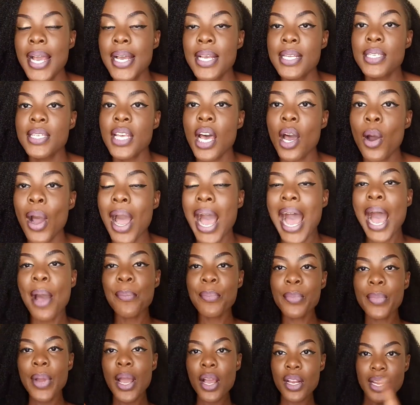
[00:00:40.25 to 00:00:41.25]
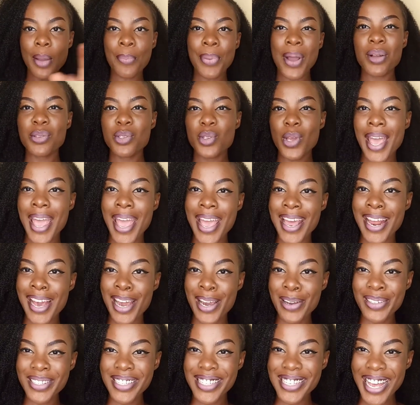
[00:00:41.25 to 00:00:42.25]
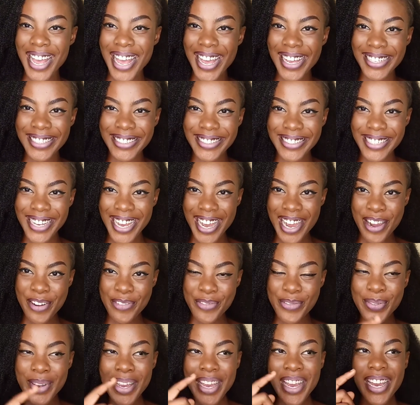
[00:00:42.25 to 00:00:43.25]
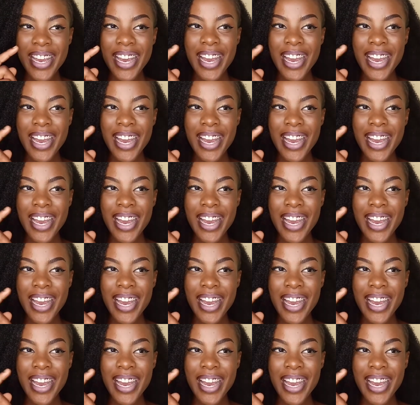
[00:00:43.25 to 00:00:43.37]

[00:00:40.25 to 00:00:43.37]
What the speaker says: So I'm about to head out and